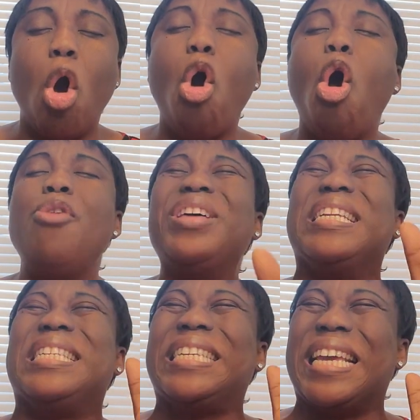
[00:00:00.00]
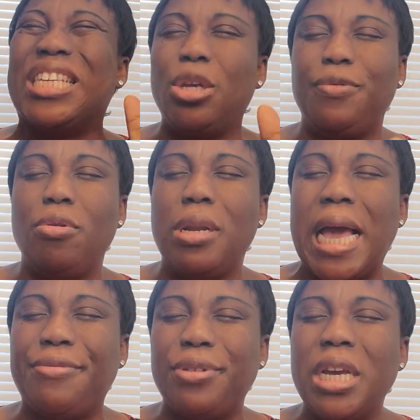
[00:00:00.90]
all the days of your
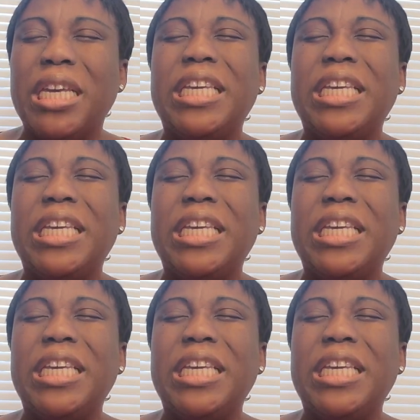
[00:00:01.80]
life.